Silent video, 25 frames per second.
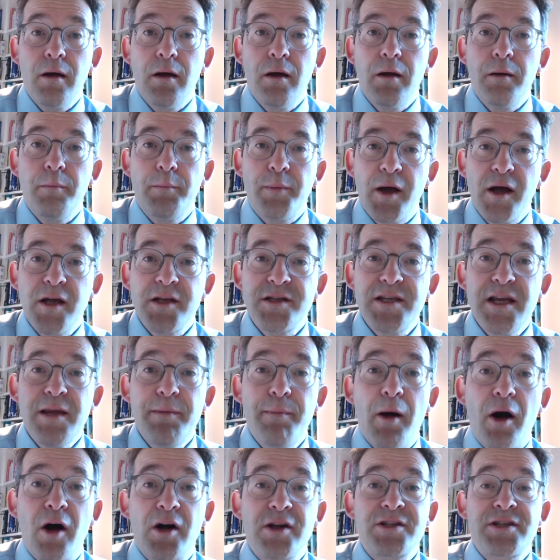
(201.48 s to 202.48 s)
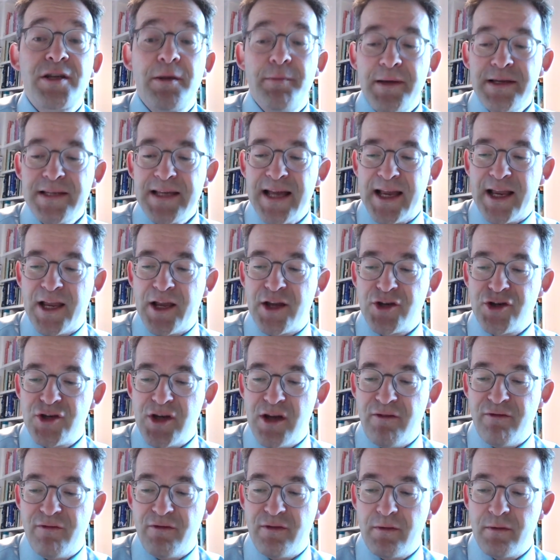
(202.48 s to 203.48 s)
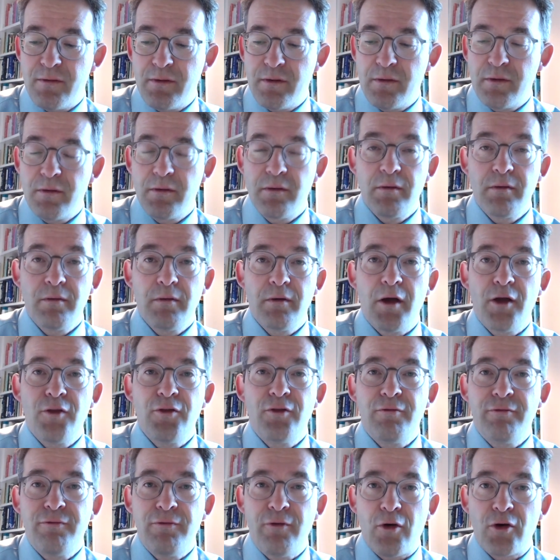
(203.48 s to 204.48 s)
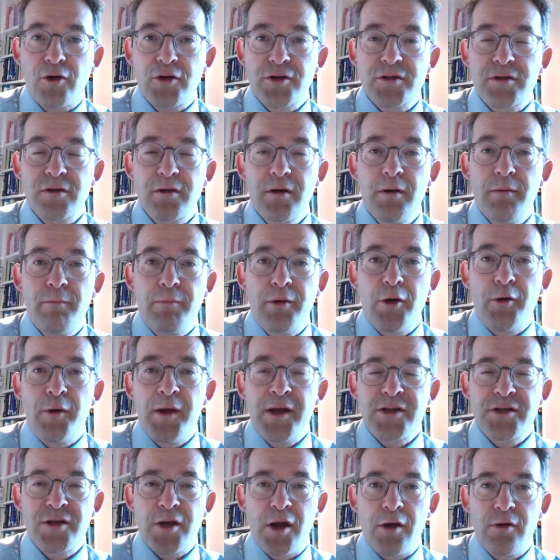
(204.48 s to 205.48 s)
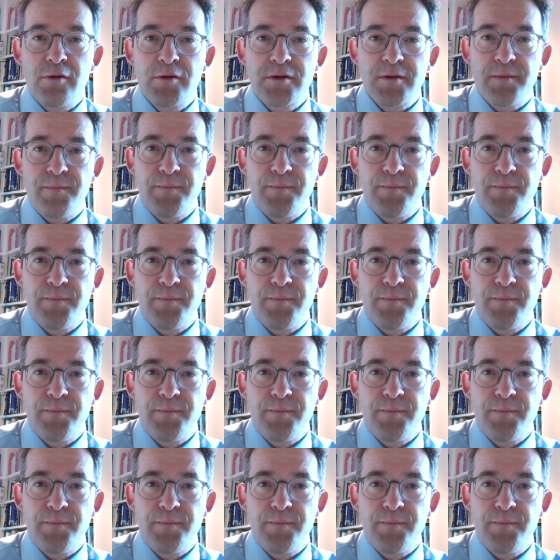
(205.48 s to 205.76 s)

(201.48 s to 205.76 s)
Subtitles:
Percy passed him his handkerchief, and the fox blew his nose.